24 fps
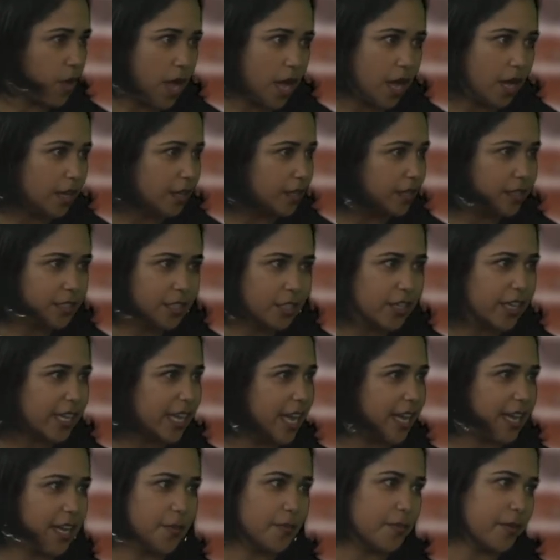Yes. You
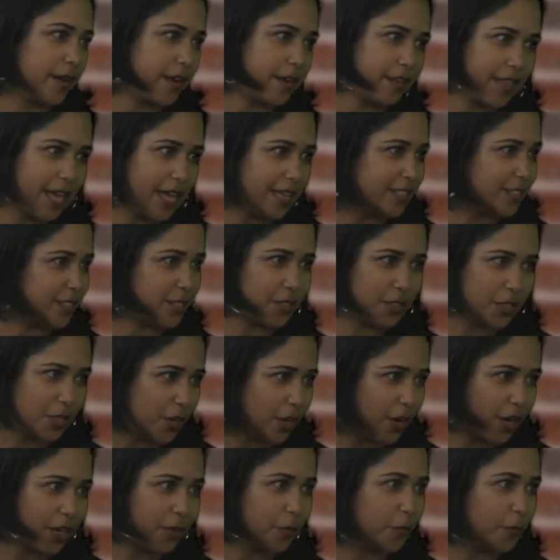can't compare that to New York.